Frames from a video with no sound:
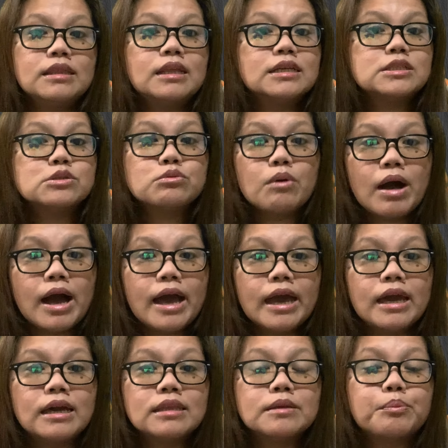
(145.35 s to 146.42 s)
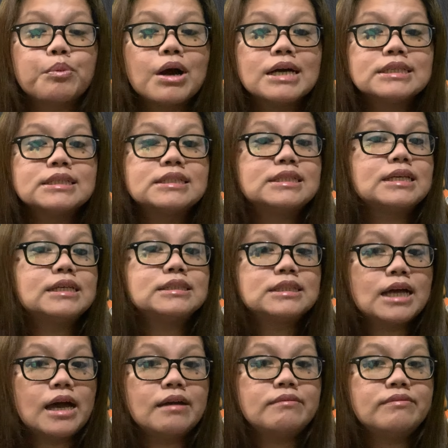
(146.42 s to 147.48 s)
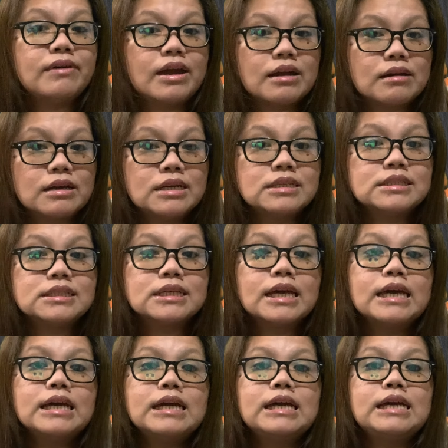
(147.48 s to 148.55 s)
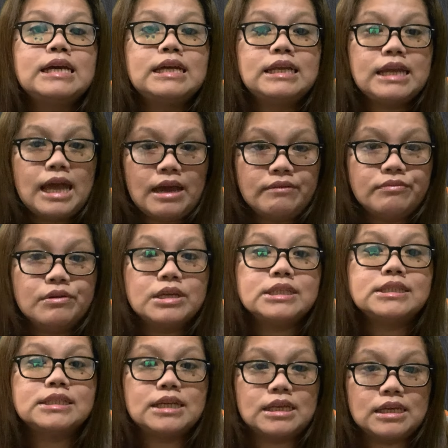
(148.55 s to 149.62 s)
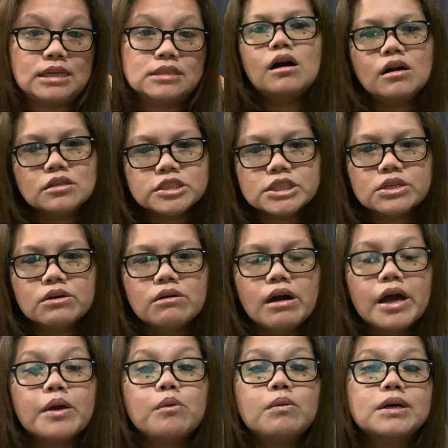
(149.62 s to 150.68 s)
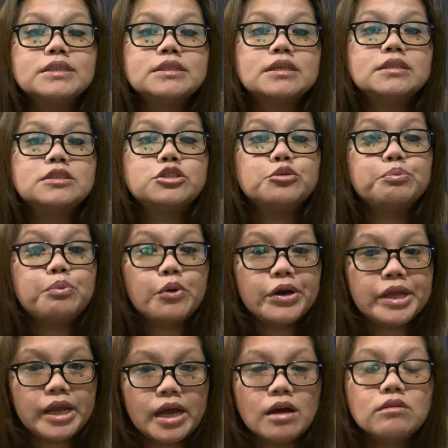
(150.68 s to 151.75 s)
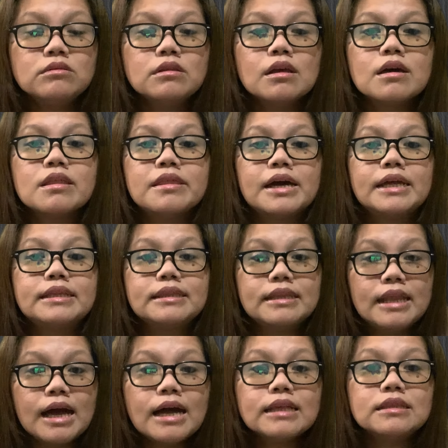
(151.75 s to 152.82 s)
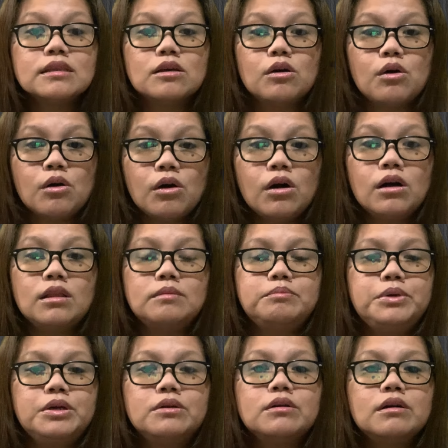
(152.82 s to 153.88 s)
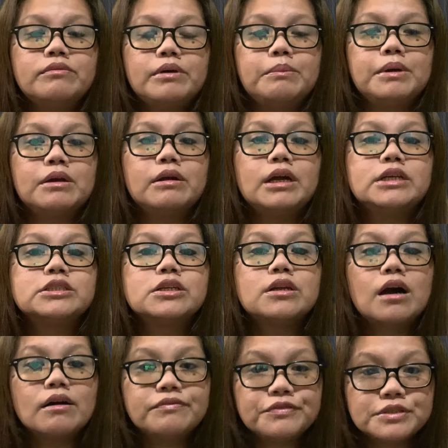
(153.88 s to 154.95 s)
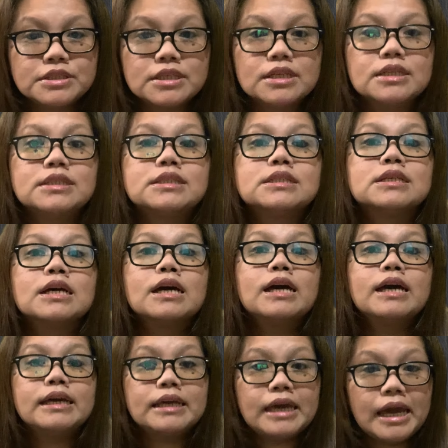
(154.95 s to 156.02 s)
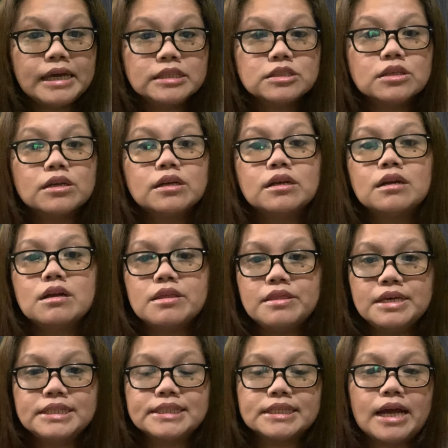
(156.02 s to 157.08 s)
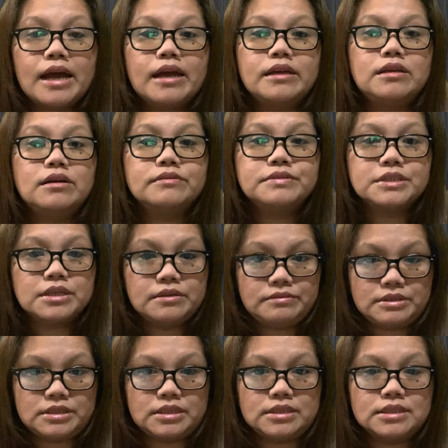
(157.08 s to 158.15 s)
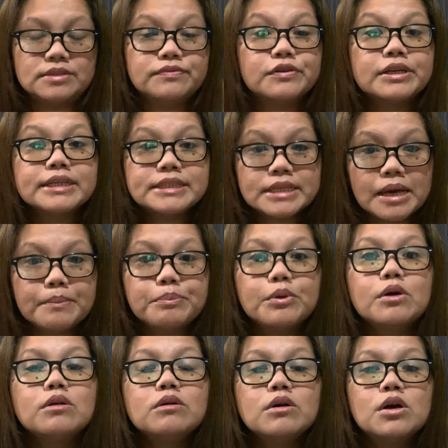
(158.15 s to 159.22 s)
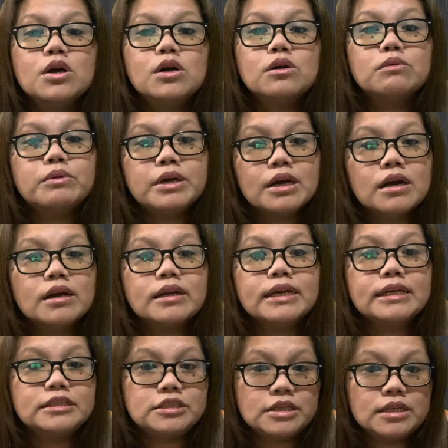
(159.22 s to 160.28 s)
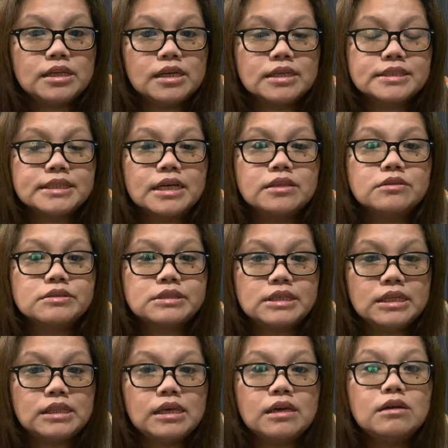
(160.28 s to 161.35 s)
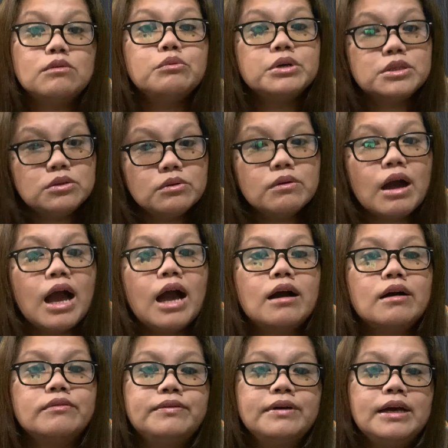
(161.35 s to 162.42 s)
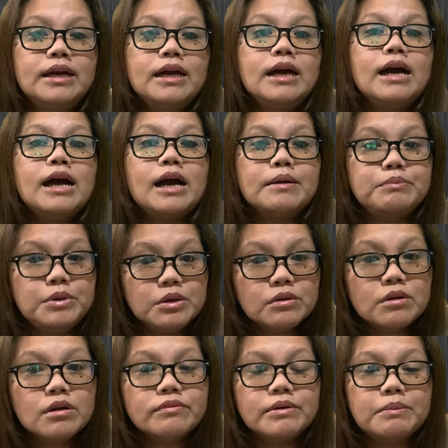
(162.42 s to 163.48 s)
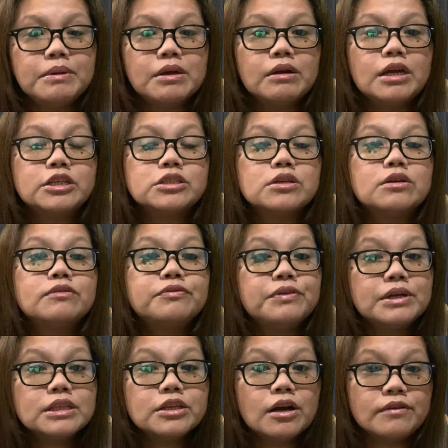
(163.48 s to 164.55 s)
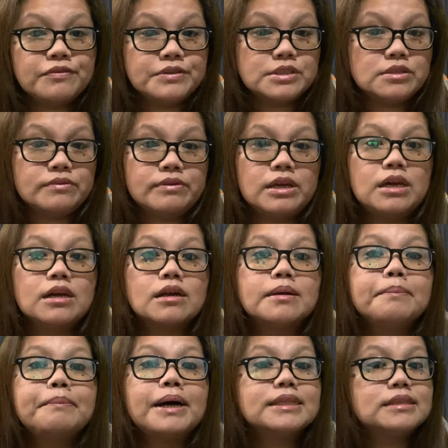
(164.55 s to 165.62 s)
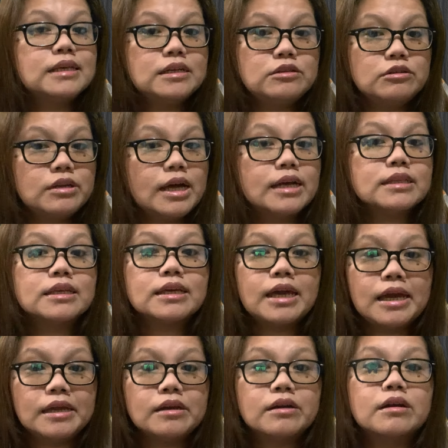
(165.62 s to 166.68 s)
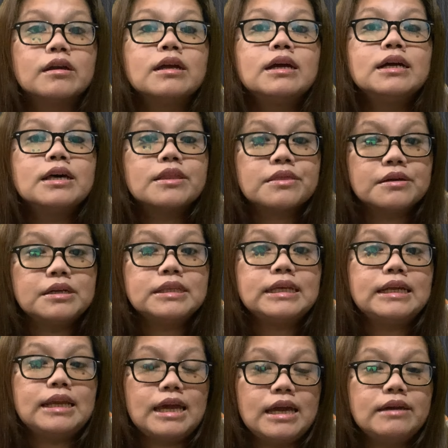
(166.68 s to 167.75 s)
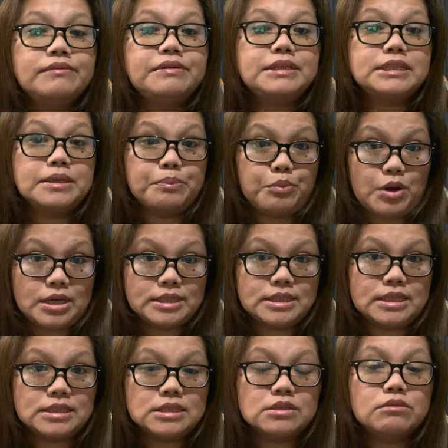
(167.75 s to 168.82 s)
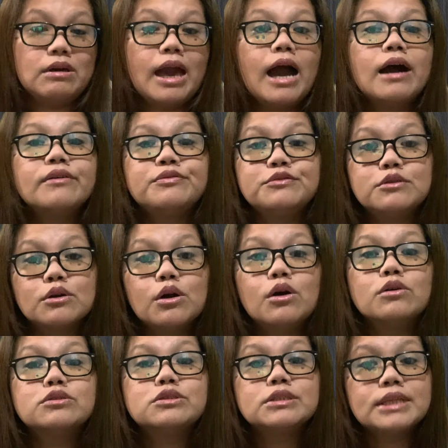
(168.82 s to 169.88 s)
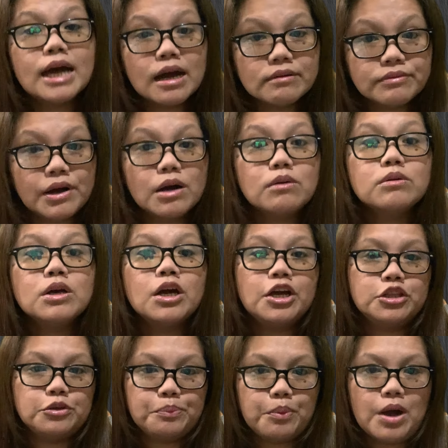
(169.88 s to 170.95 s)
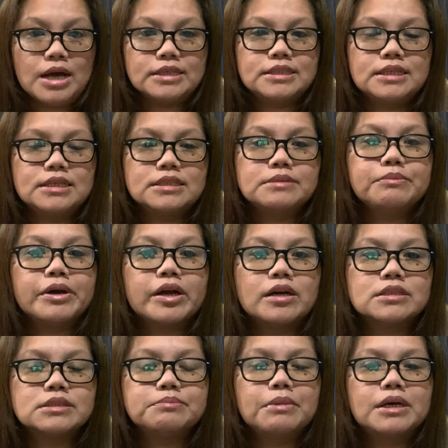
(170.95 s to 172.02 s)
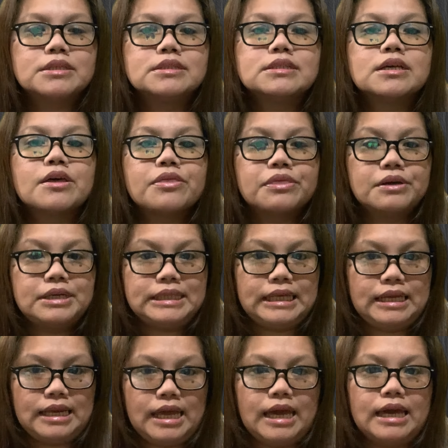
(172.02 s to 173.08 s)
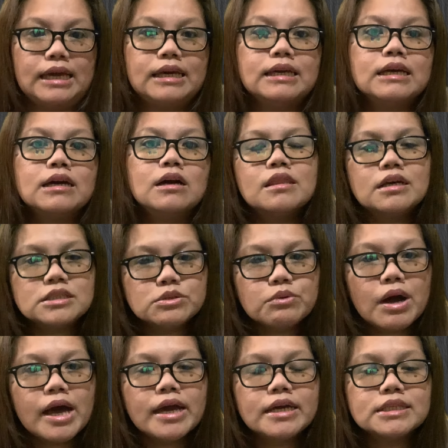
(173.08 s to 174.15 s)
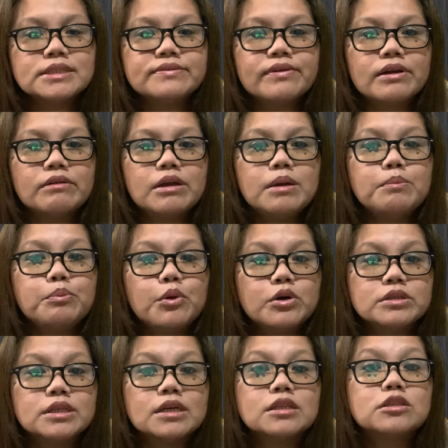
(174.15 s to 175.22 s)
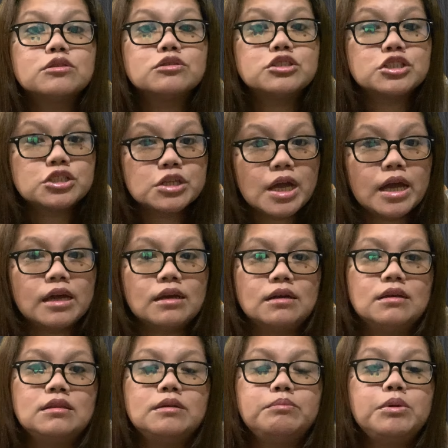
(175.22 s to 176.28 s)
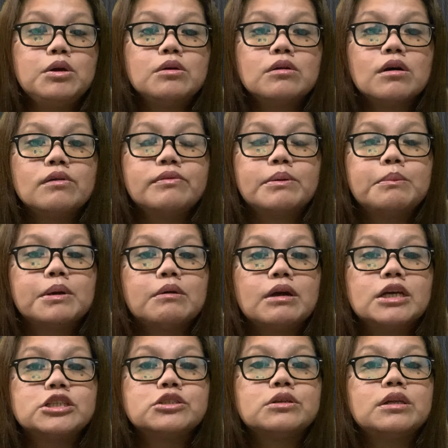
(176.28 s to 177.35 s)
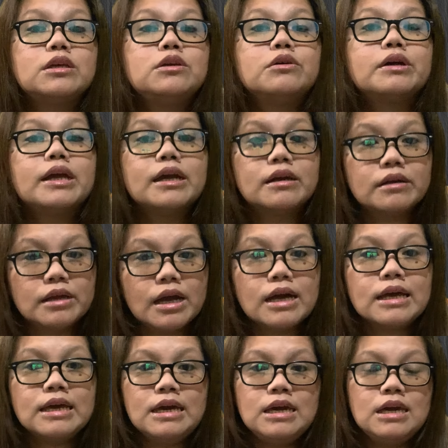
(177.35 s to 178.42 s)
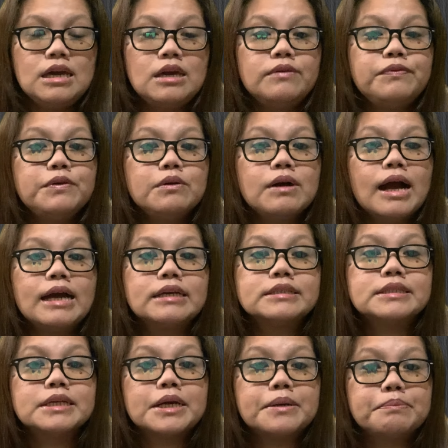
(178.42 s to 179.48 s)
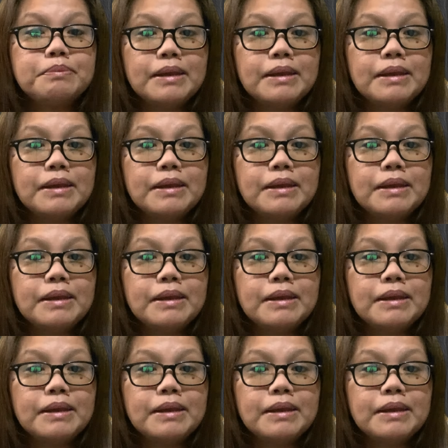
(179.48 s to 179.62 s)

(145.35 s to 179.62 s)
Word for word: That's why the processing time varies in every city. Also, I wanted to point out that not all Bureau of Immigration offices cater this kind of services. For example, we are in General Santos City. We do have a Bureau of Immigration field office over here, but they do not cater 13A visa process. We have to go to Davao to process my husband's 13A. That's why it's very important to check the Bureau of Immigration in your area if you guys are